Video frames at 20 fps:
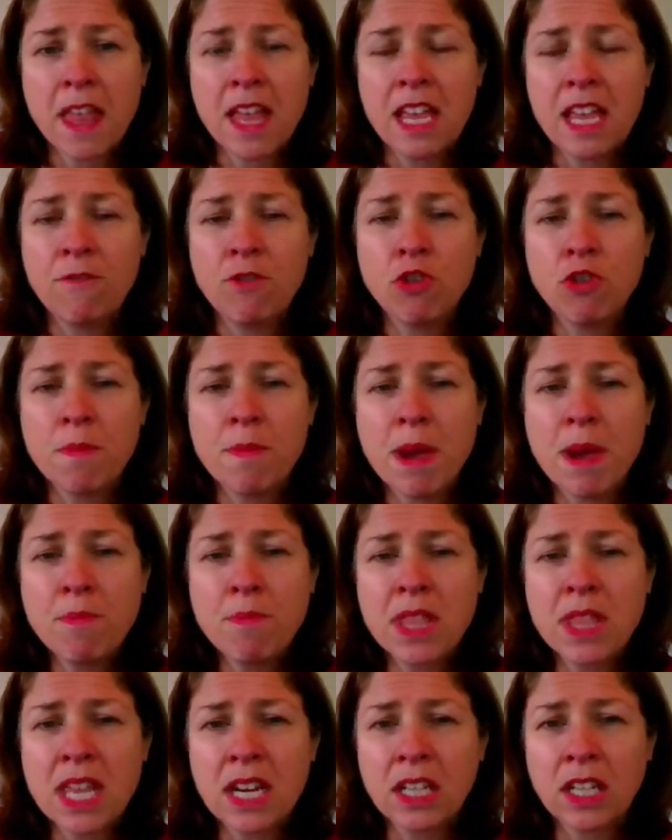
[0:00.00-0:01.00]
If you remember
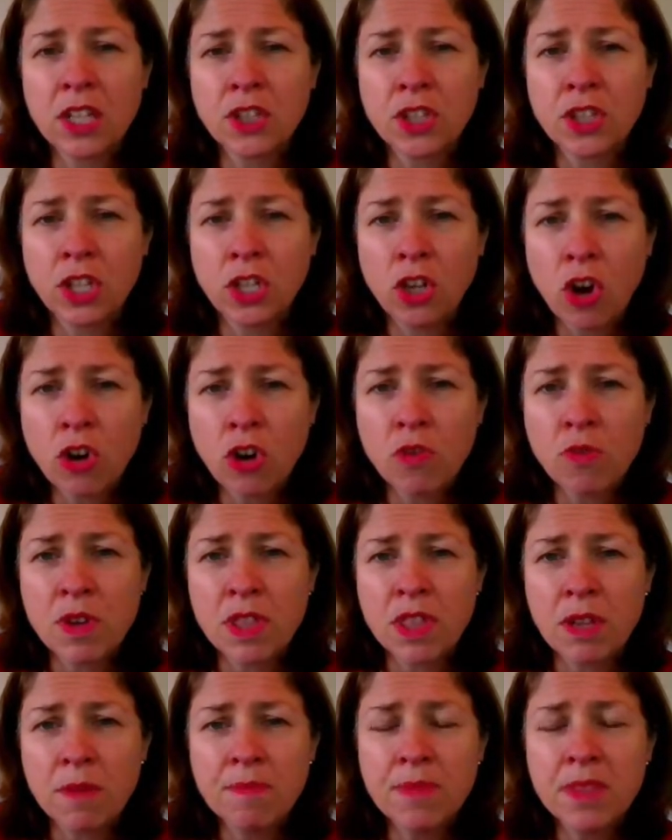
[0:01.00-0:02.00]
that the
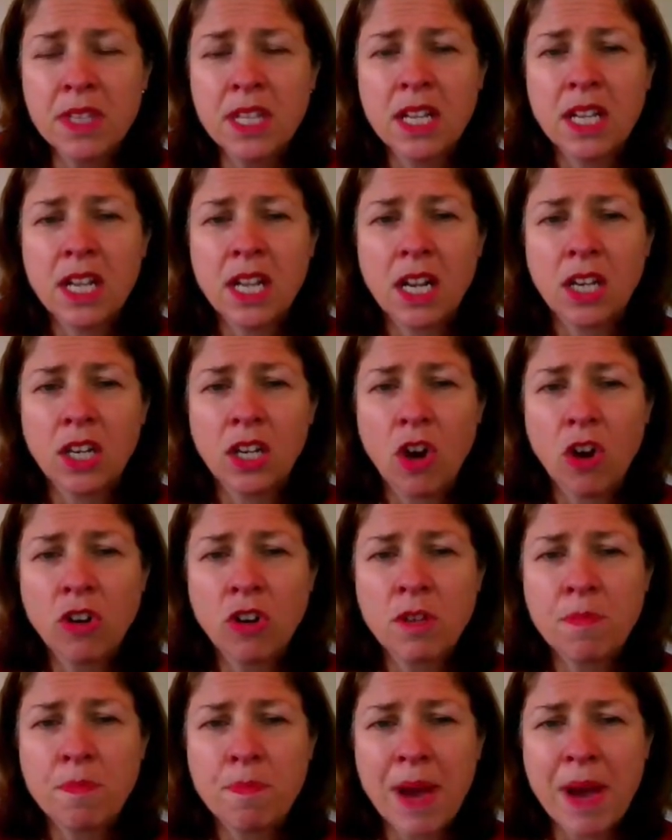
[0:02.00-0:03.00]
logarithm,
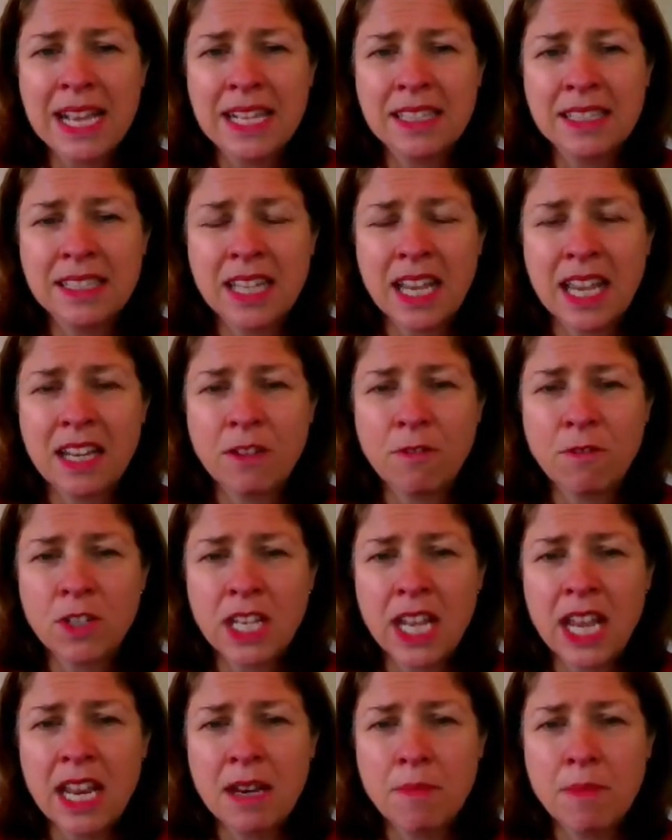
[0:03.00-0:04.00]
log base 10 of
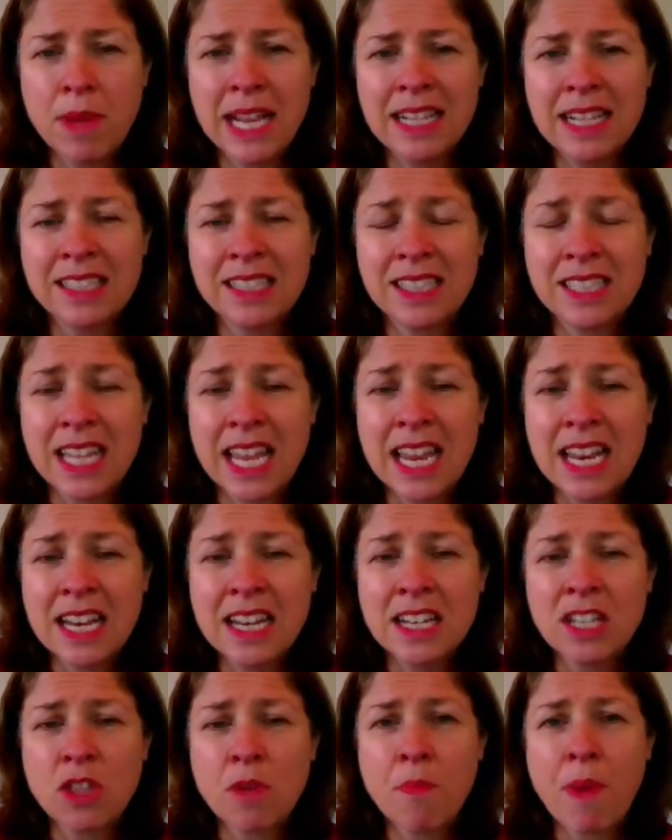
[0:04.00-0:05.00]
10 means 10
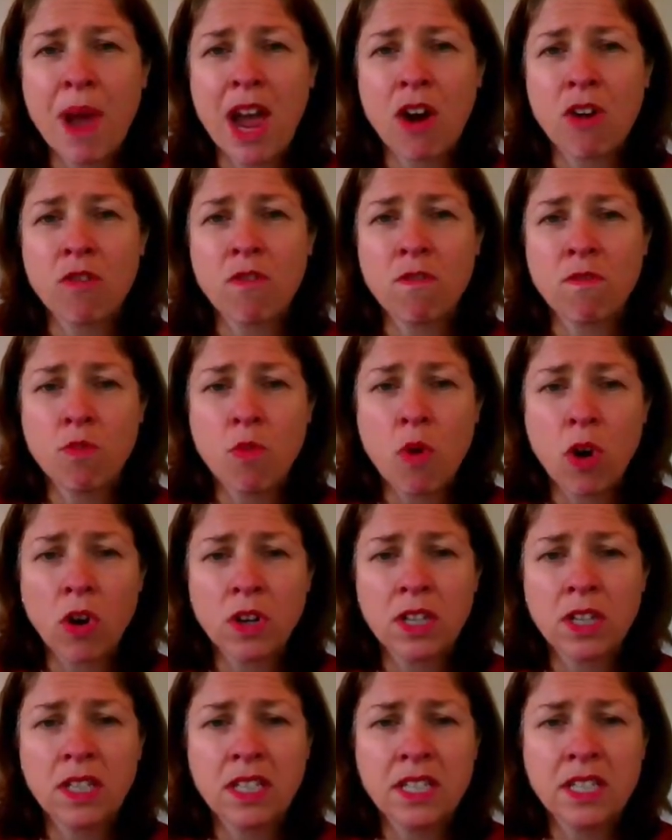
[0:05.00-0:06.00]
to the power of what
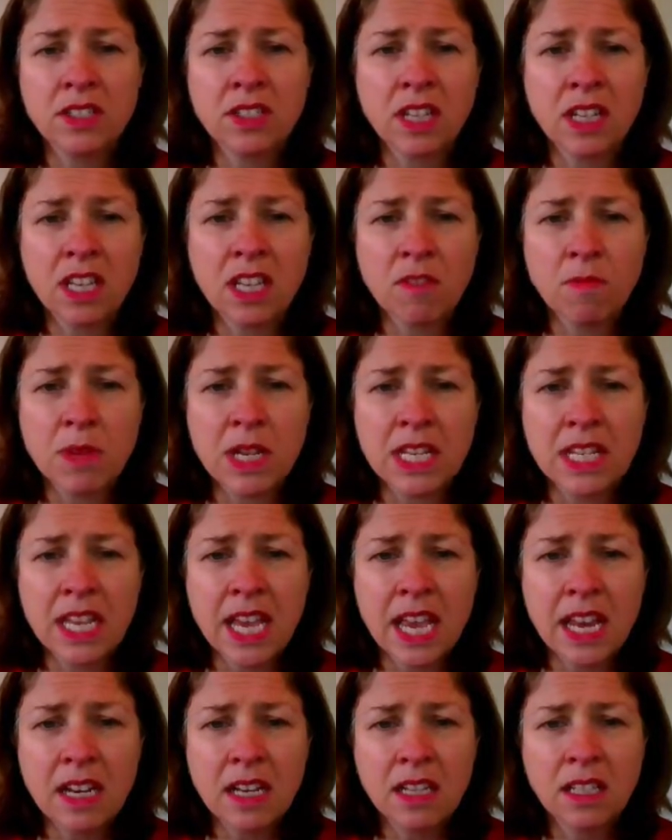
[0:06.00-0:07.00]
is going to give me
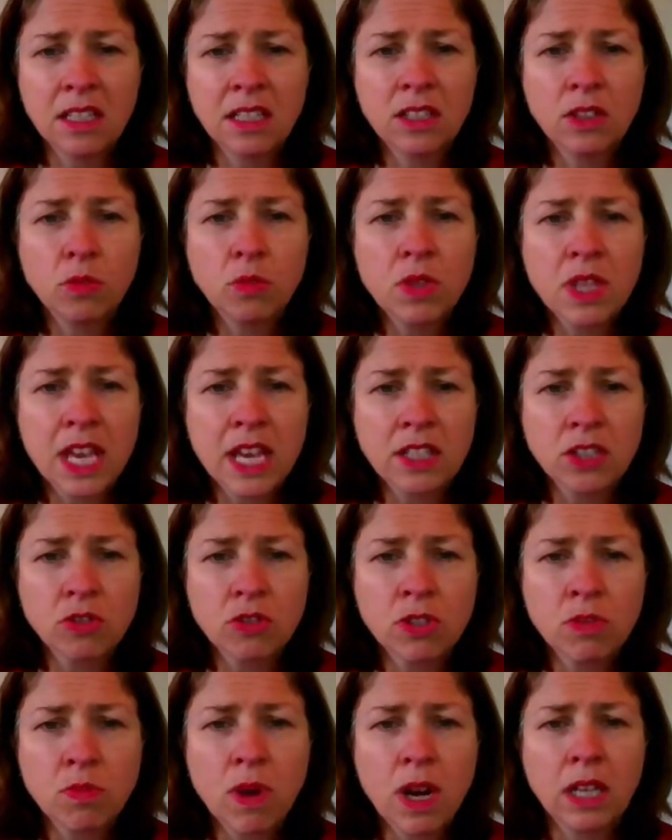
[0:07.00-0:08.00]
10? Well, the answer
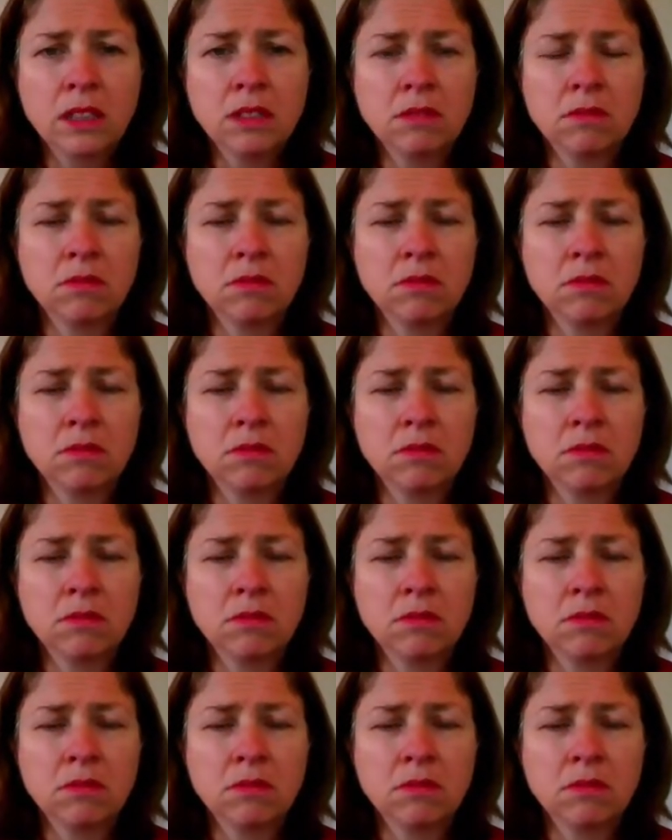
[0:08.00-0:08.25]
is 1.